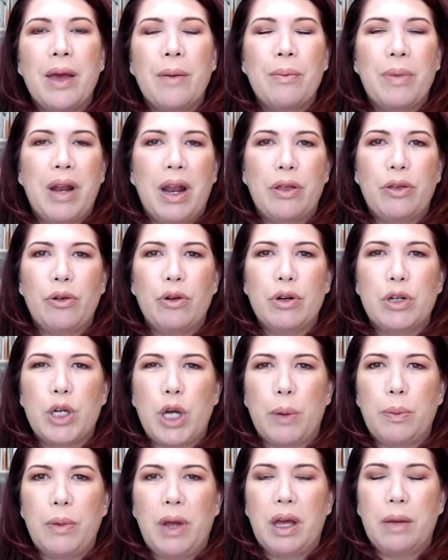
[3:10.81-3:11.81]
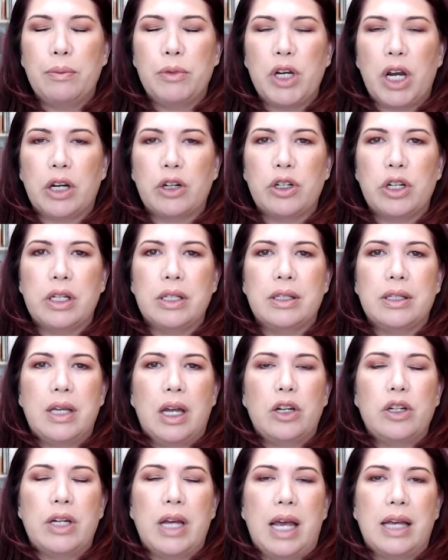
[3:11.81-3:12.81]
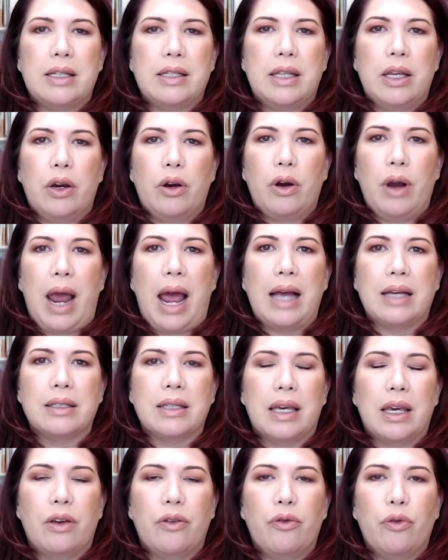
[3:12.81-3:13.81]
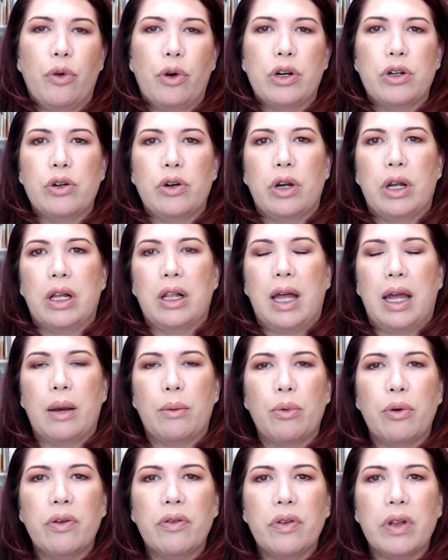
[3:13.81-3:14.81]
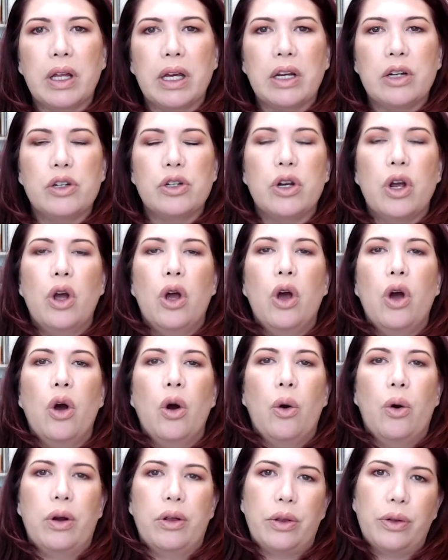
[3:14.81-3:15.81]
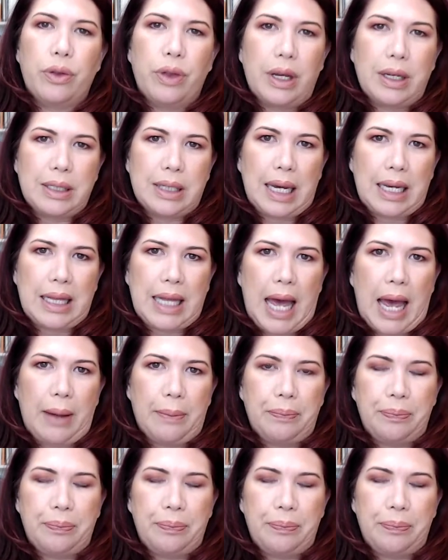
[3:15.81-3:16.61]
but other objections such as they're asking for attorney-client privilege or other things like that.